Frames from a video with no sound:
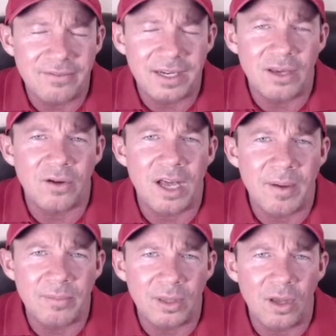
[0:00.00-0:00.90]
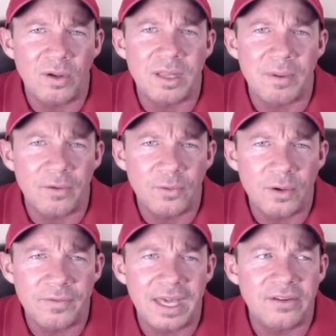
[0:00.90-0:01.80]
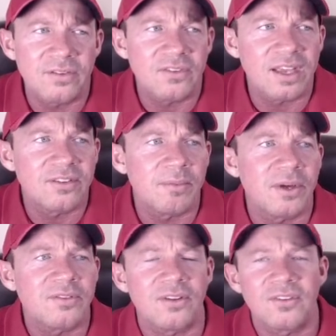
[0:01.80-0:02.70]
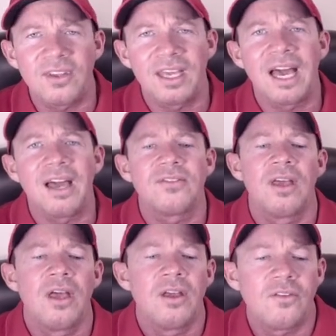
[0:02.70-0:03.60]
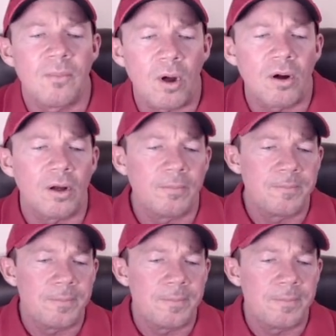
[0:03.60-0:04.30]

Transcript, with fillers: video, comment below, hit the bell for notifications. Thanks so much. I'll see you guys tomorrow.